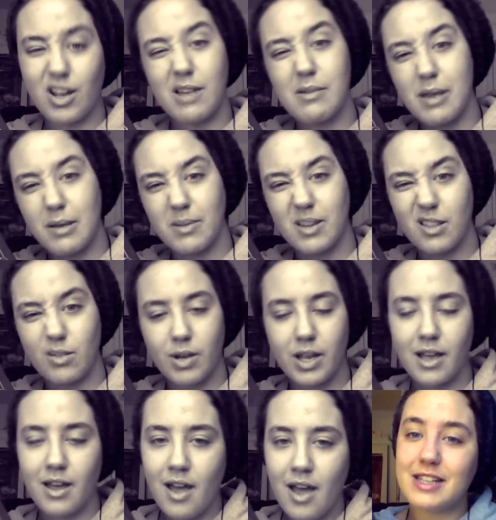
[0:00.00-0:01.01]
Okay, maybe
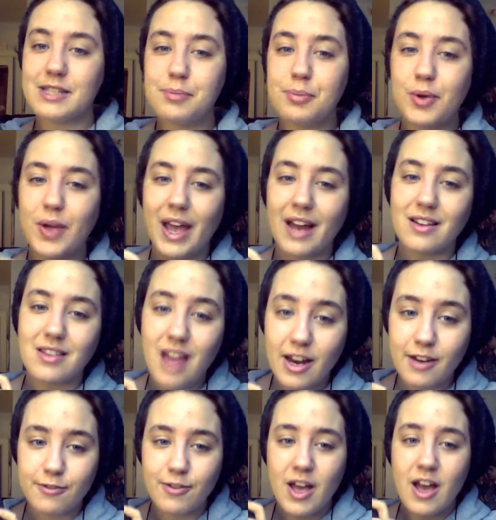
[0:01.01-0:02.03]
3. This book had a
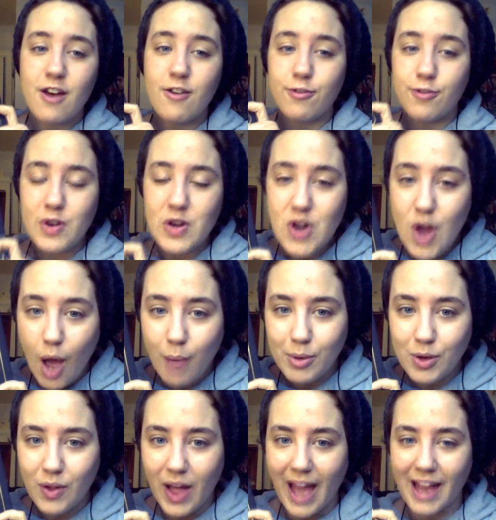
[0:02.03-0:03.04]
lot of
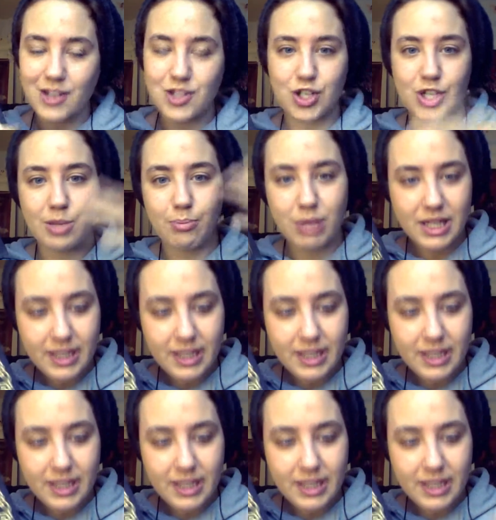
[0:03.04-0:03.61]
phenomenal action.